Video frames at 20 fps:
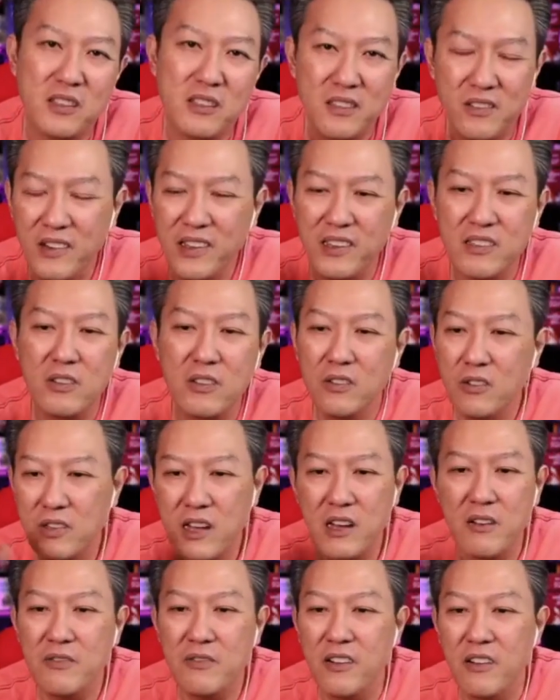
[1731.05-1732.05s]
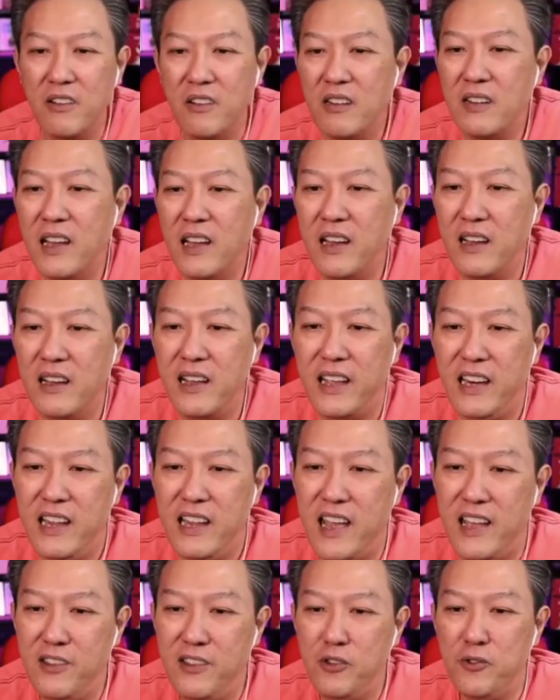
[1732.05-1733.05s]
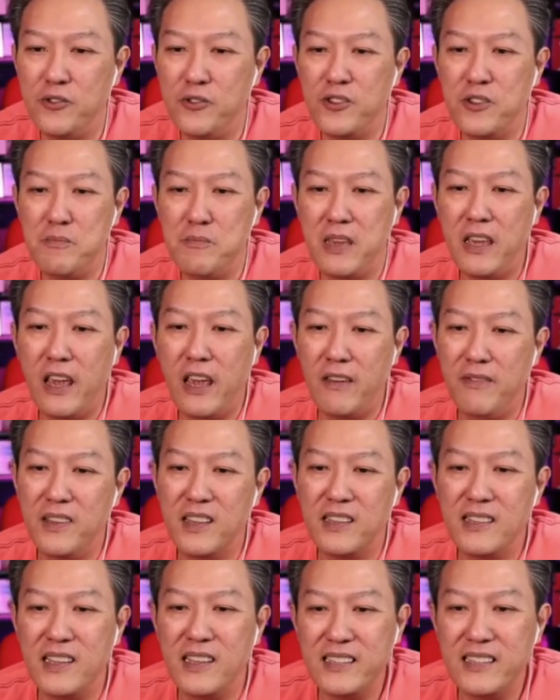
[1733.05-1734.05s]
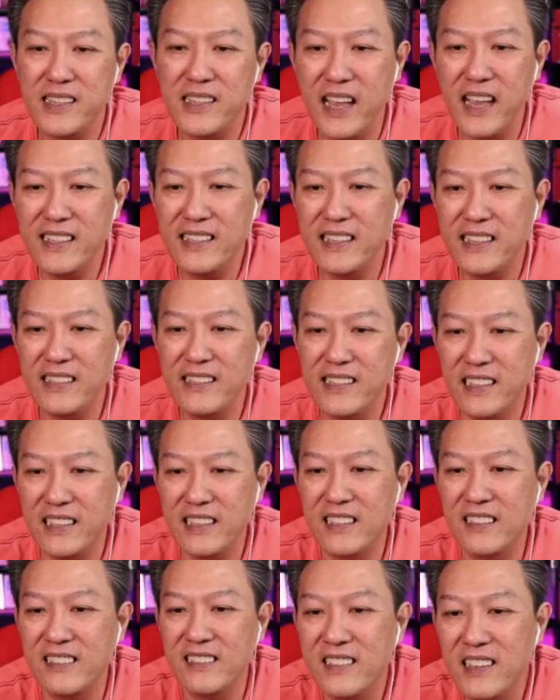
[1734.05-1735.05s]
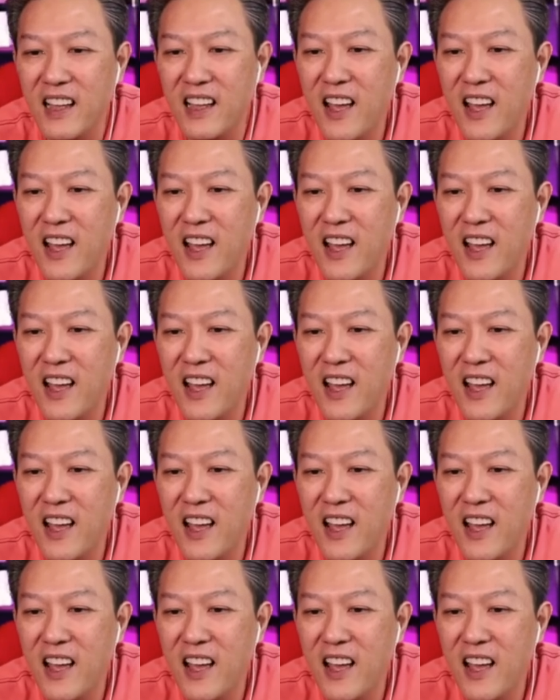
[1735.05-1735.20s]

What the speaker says: All right, so look out for any unusual behaviors and signs and signals.